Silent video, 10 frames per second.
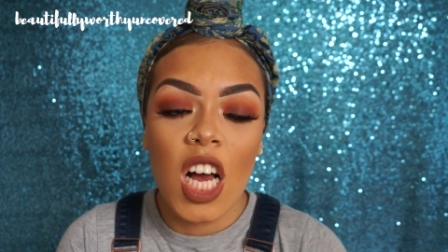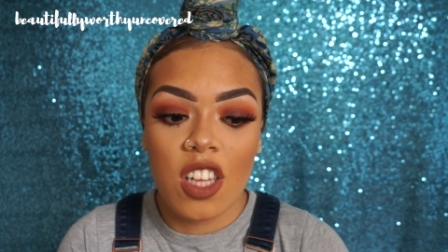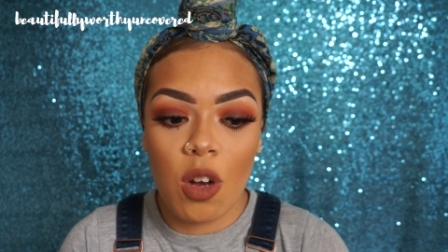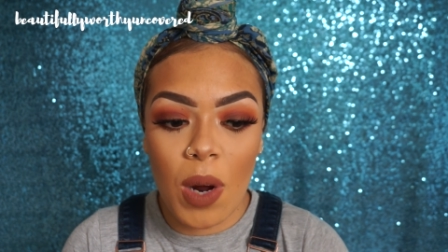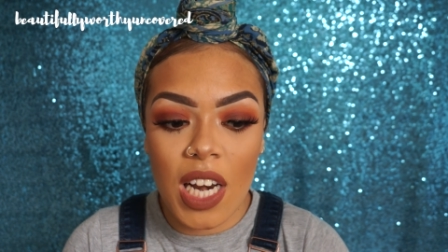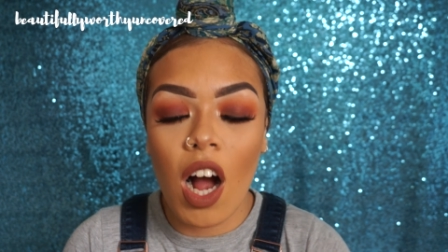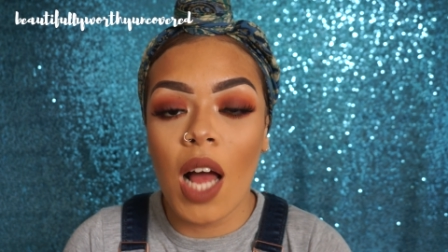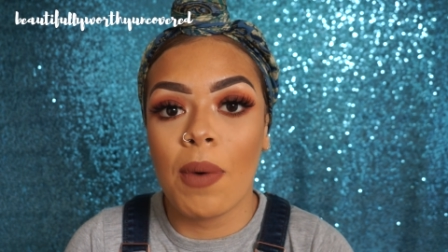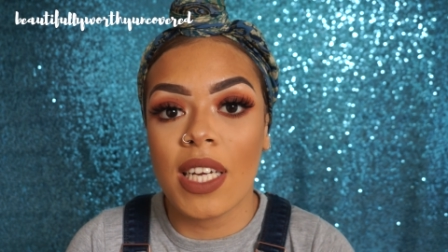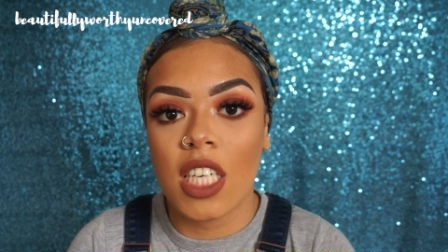So when
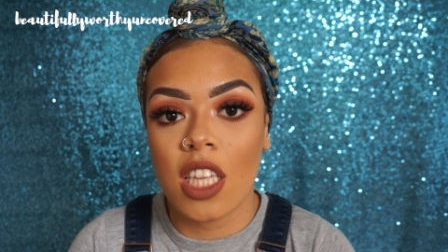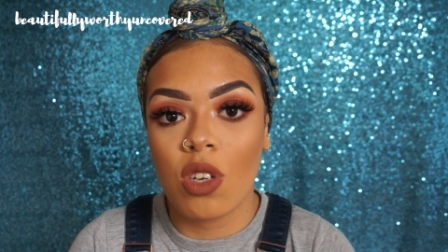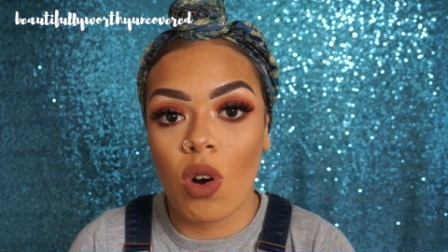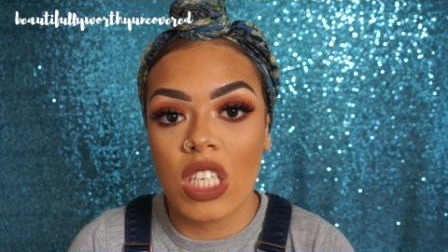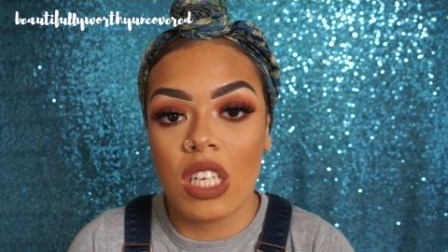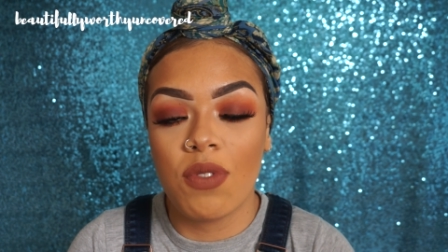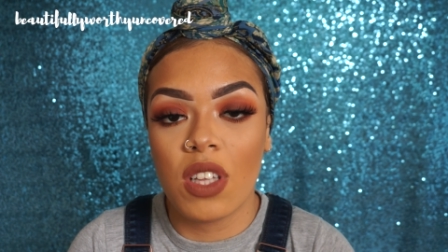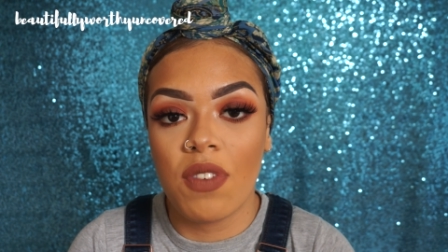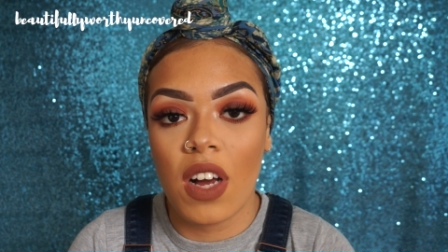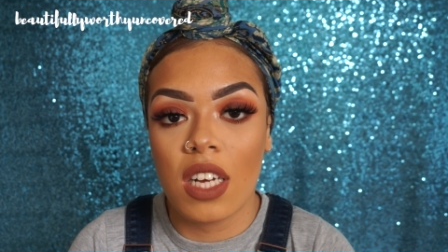I went to the doctors for
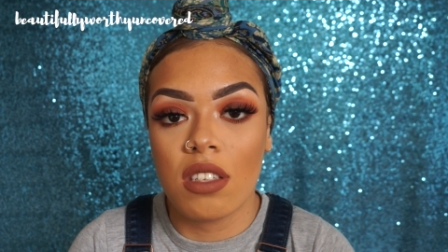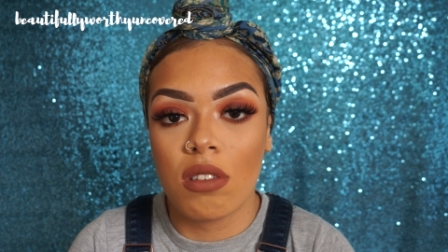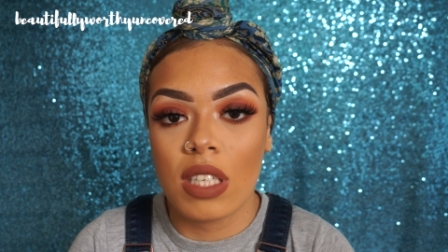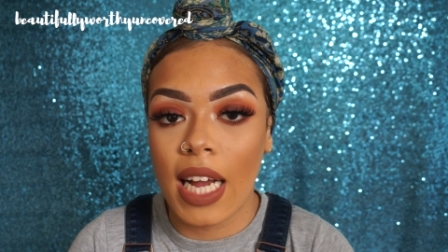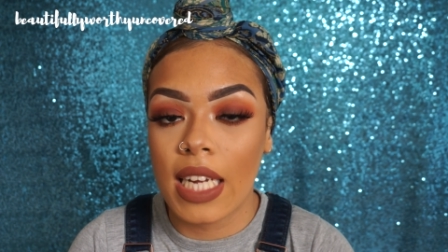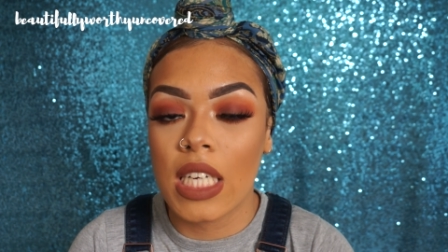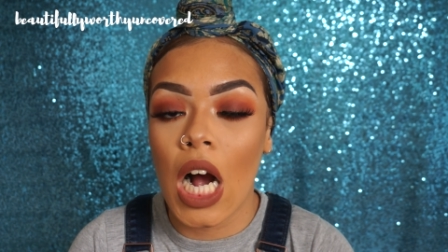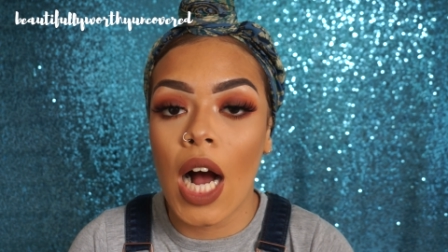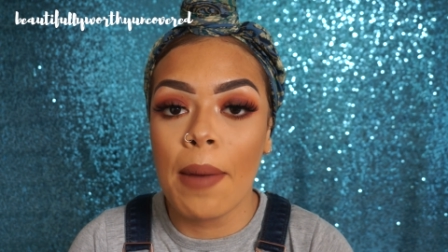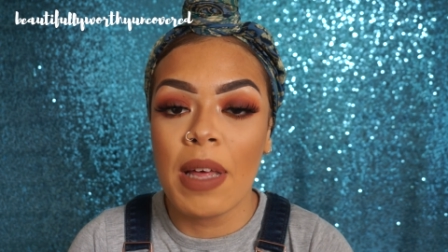the first or second
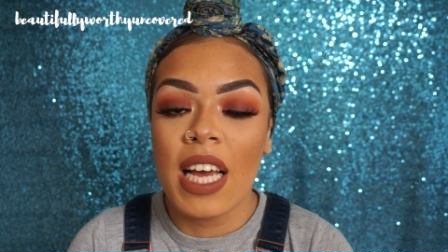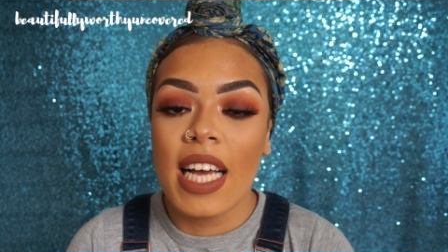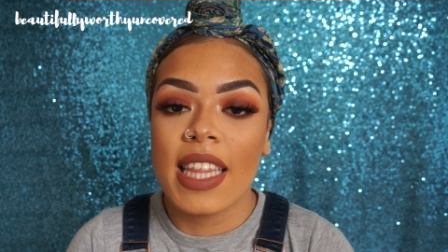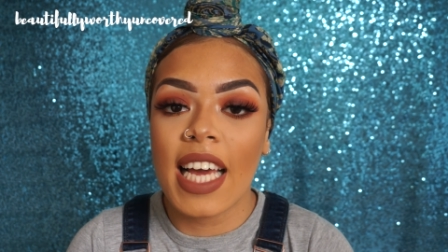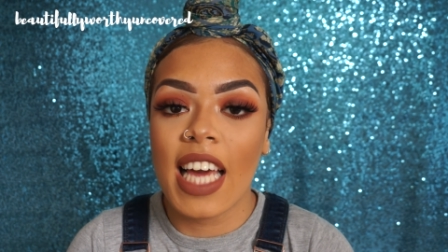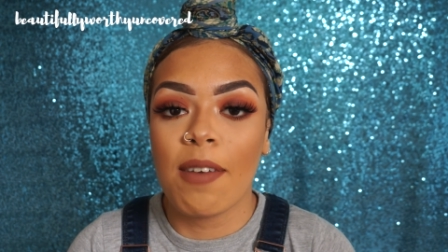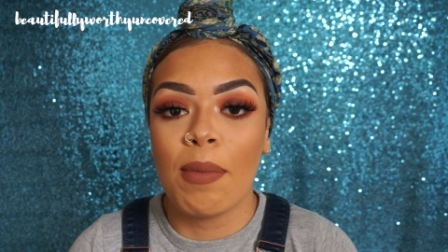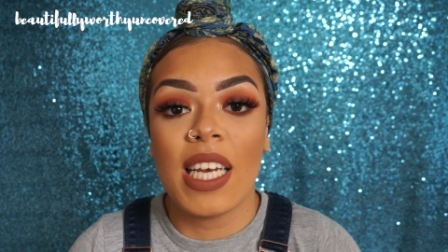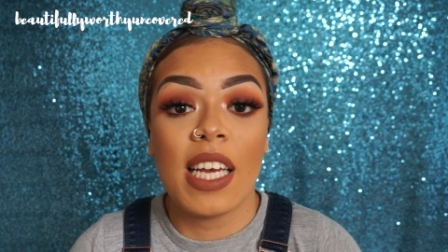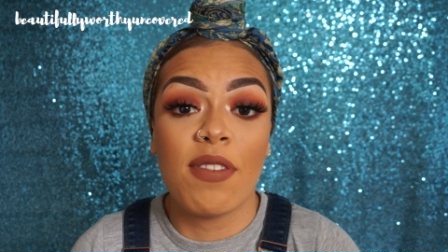time, they gave
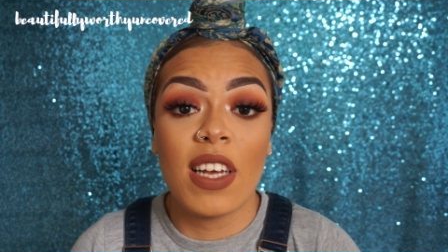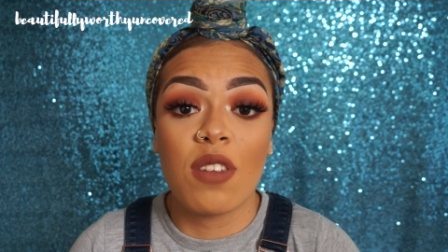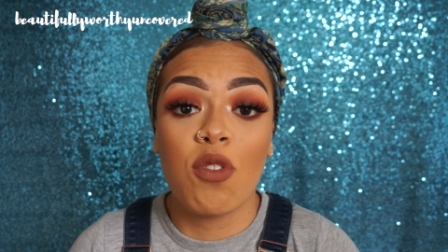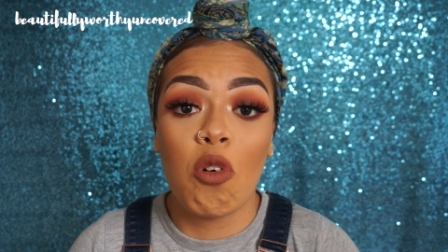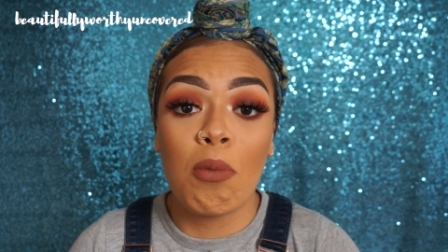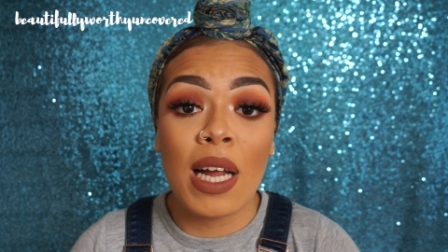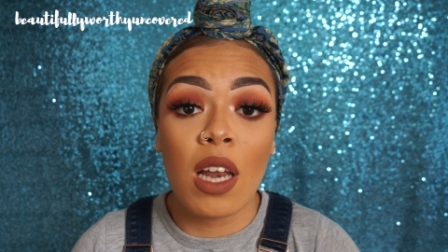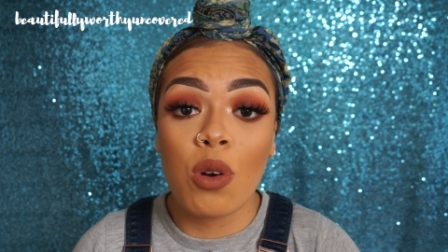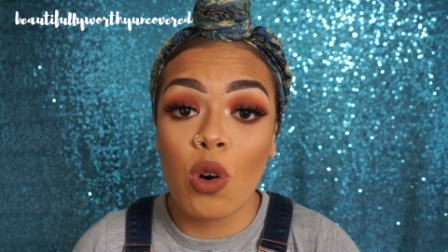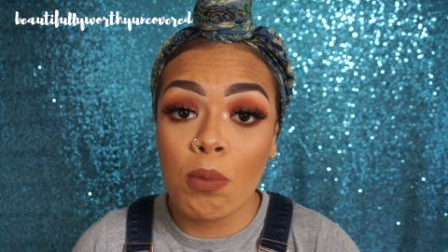me leaflets for my
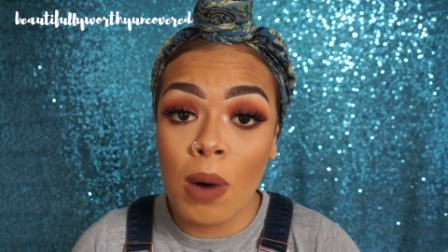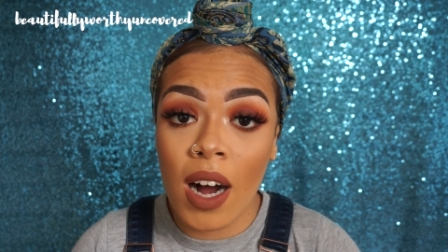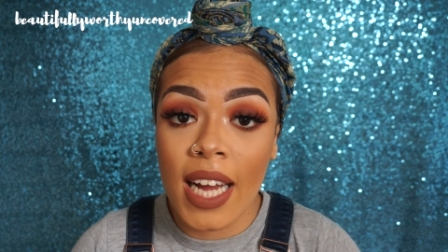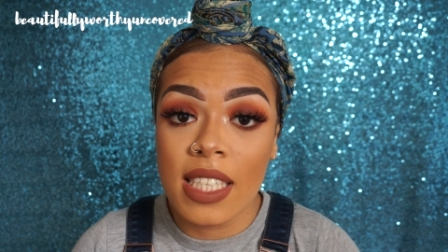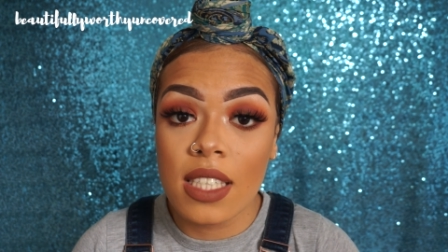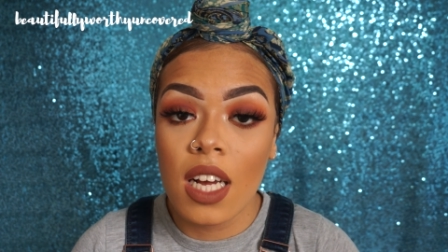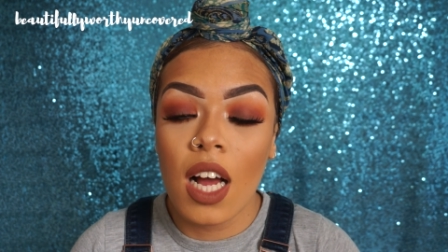local mind,